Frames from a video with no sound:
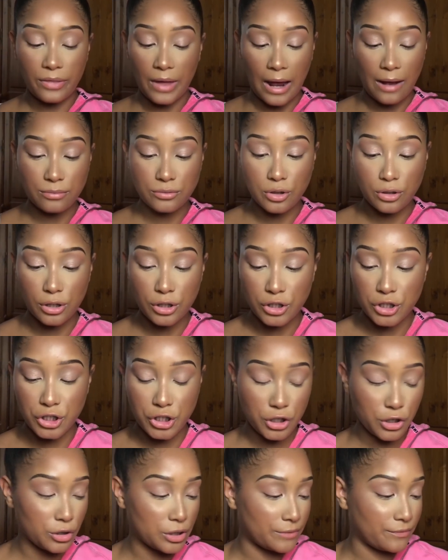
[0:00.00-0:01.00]
I was gonna
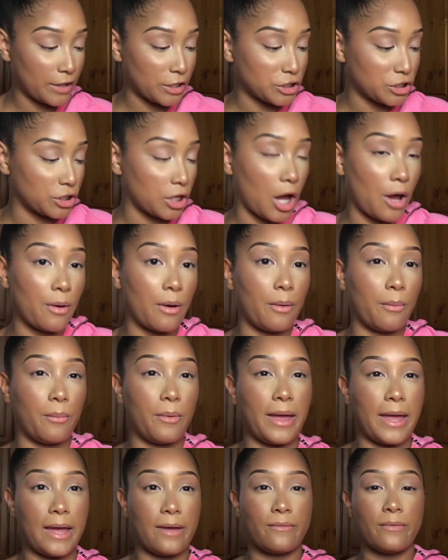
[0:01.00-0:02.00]
choose if I should go in
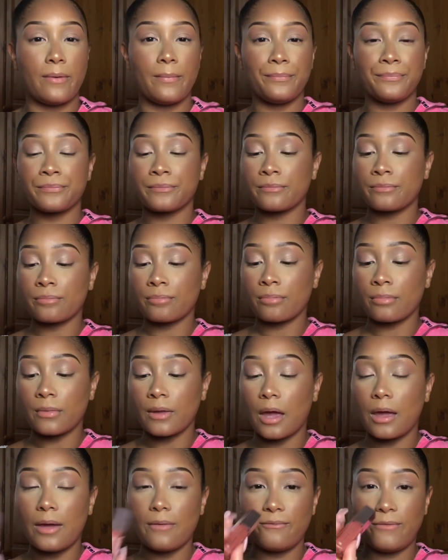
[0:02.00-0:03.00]
with
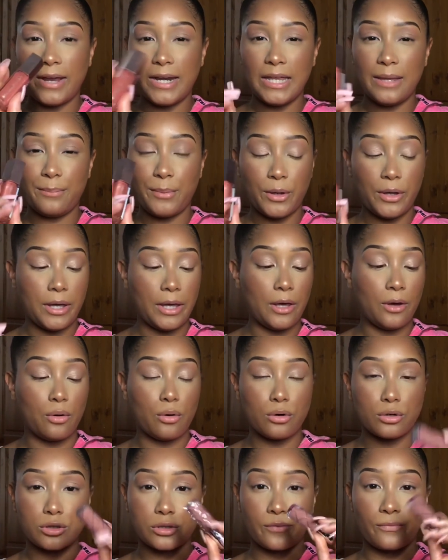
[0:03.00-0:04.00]
Fenty Beauty
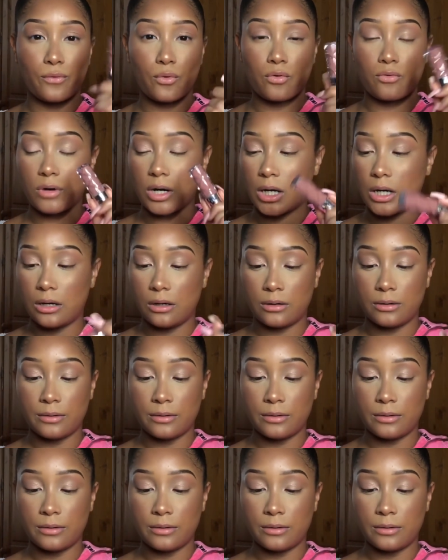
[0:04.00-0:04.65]
or Sephora?